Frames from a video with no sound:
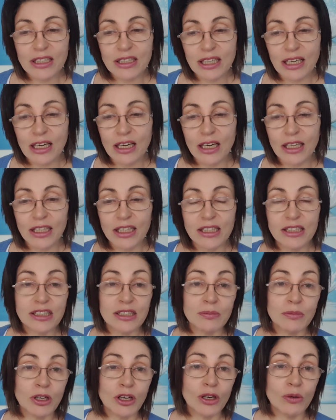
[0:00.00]
say, I need
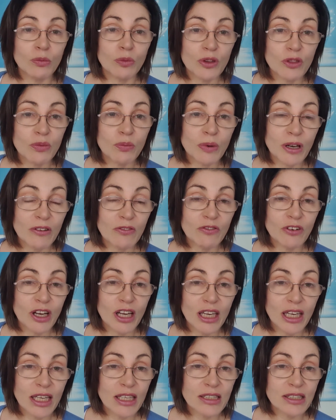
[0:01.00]
some help with my
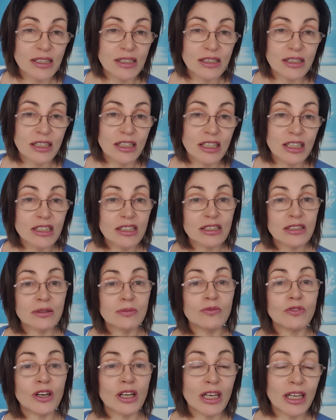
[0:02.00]
finances. I need
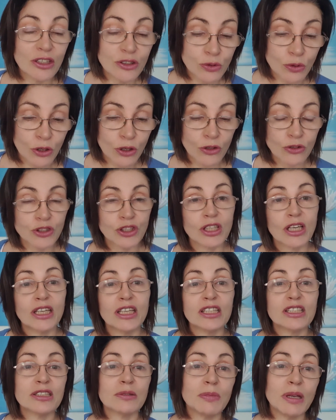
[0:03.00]
some financial coaching. I
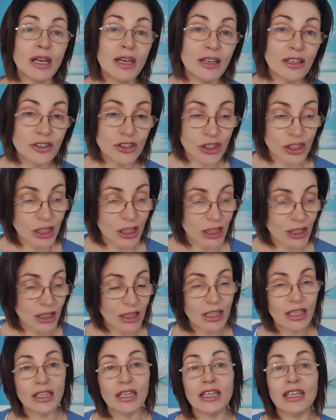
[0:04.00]
need some energy
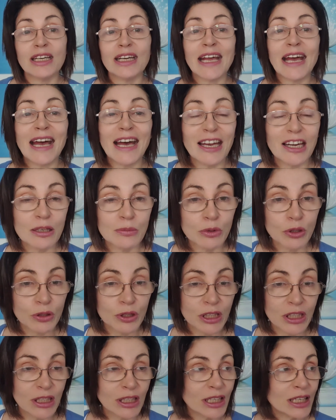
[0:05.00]
healing. I need an animal
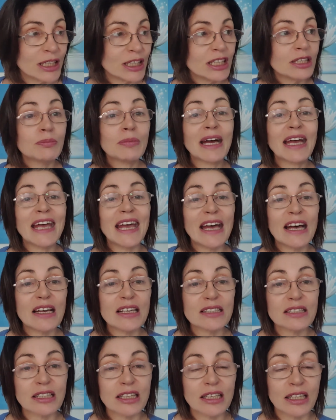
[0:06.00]
healing. I need my
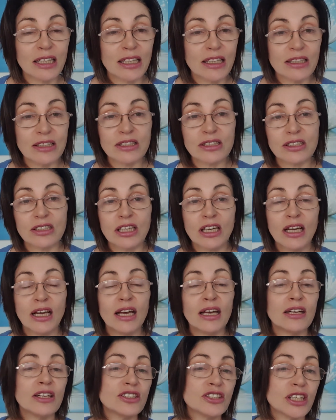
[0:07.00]
house cleansed,
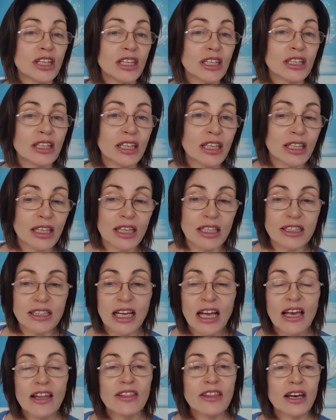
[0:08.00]
energetically cleansed.
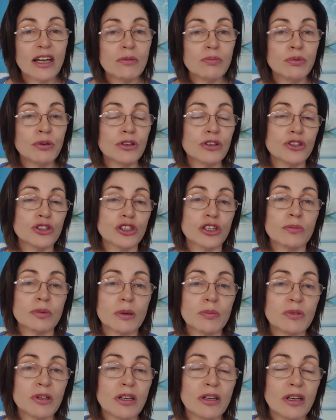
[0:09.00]
They put a job
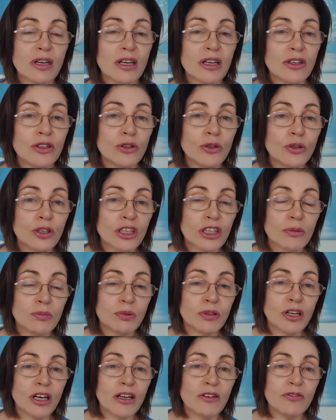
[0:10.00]
up there and you can
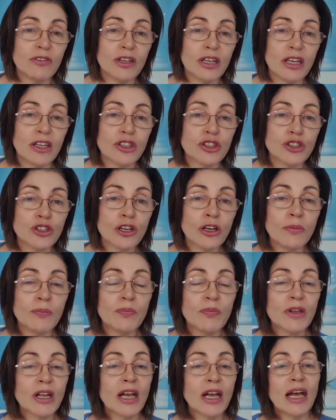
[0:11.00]
apply for that job.
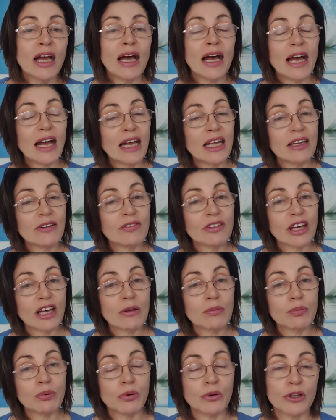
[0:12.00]
And if they
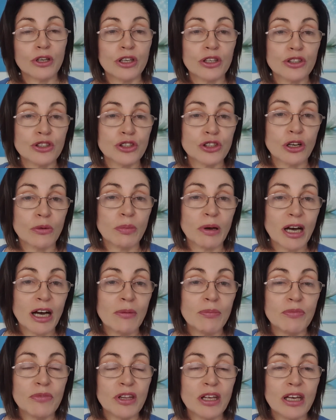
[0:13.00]
put a job
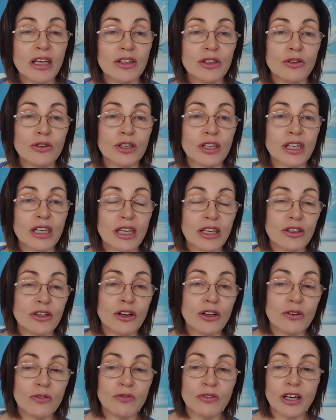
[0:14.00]
up there, you can get
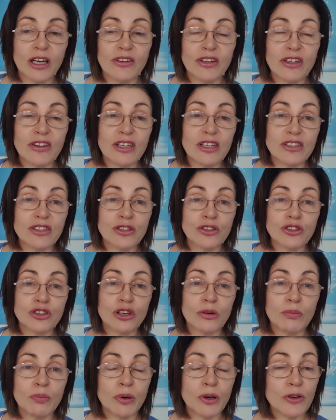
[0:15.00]
notified that there's a
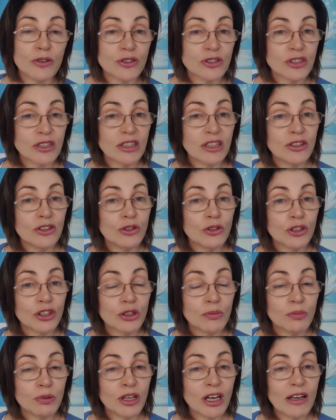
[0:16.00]
job posted and you can
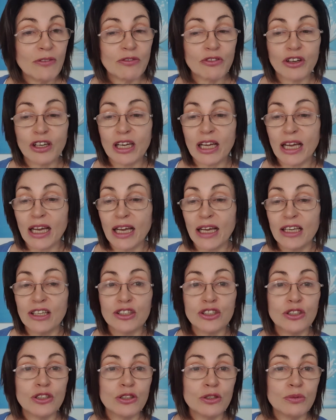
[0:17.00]
apply for it, and
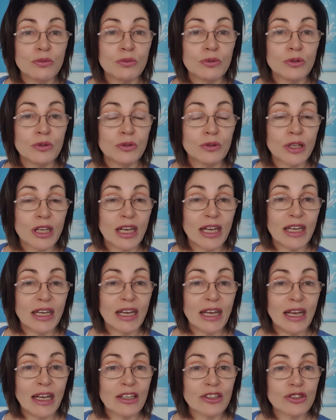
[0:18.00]
you will get
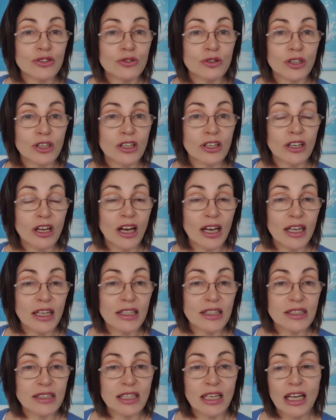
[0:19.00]
extra
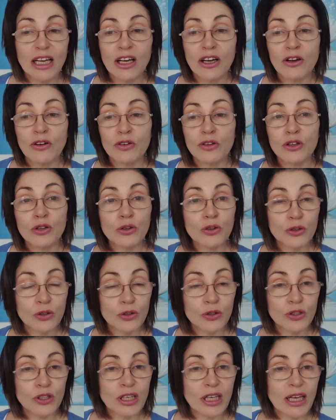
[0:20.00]
clients. You
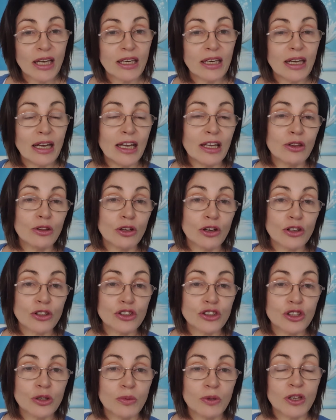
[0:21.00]
could get a
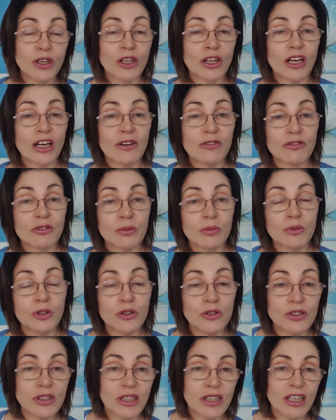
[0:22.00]
long-term client from
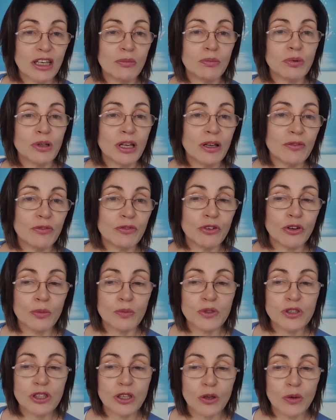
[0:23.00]
using that platform.
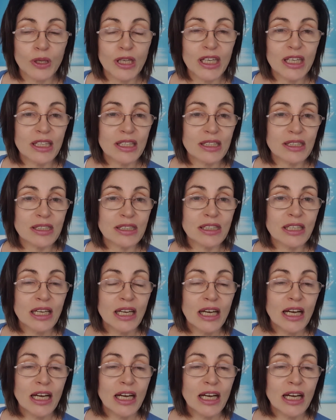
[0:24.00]
So it's